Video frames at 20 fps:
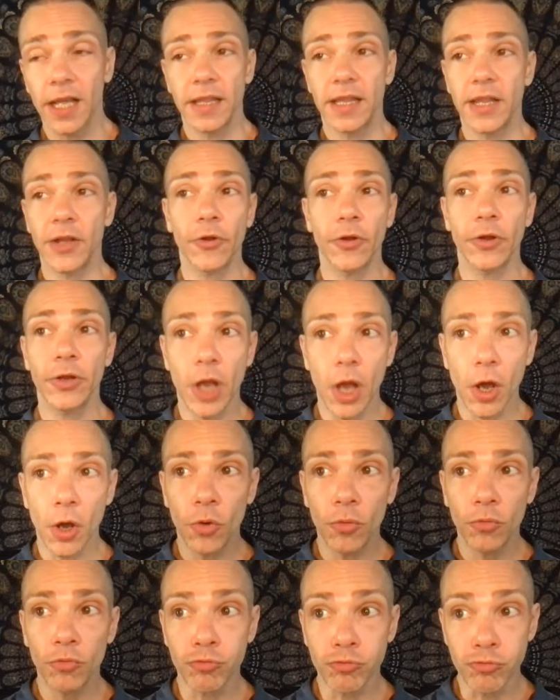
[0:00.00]
there are
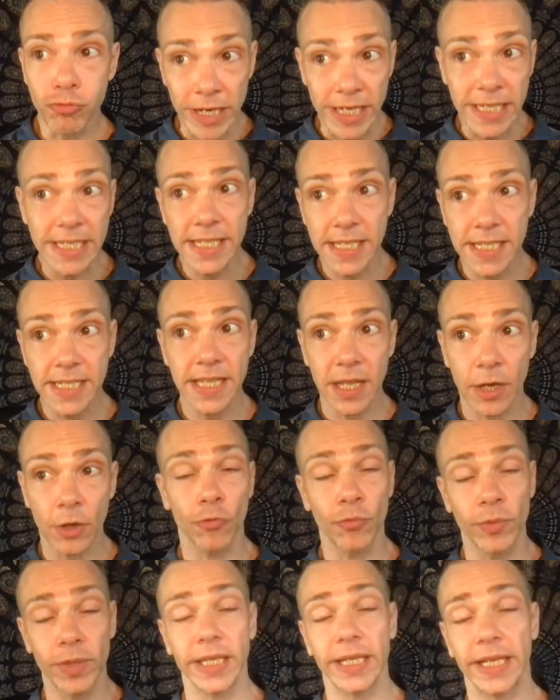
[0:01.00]
no risks that are
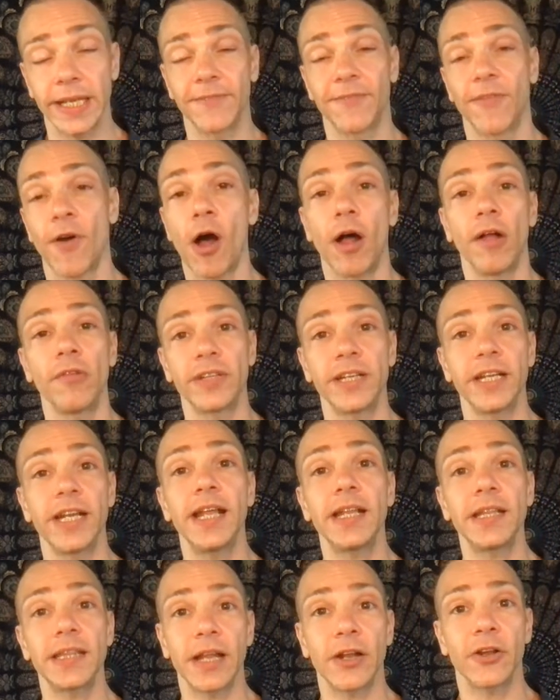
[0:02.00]
really involved in
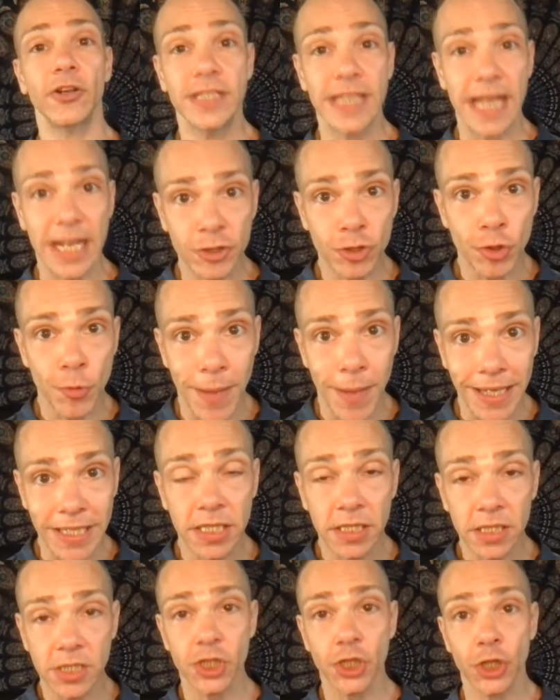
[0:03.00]
it that are
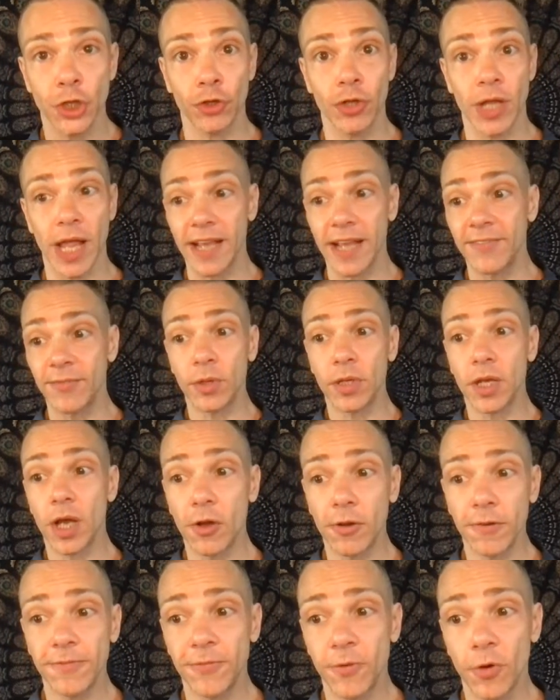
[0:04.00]
detrimental to your life, well,
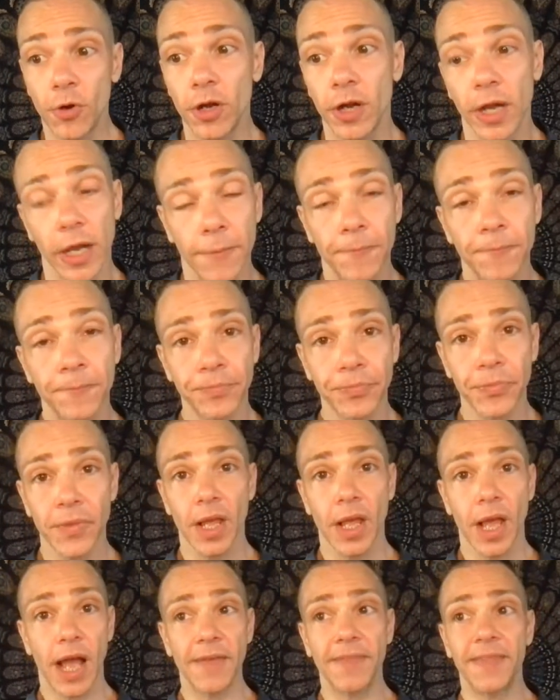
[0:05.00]
go for it.
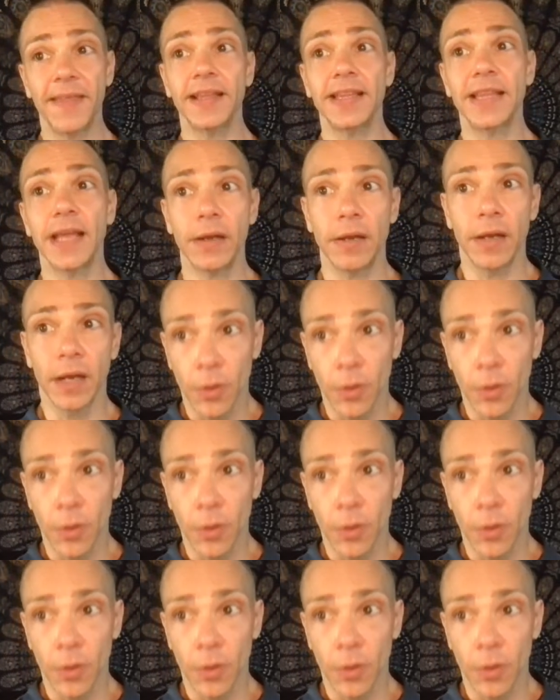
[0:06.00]
I think that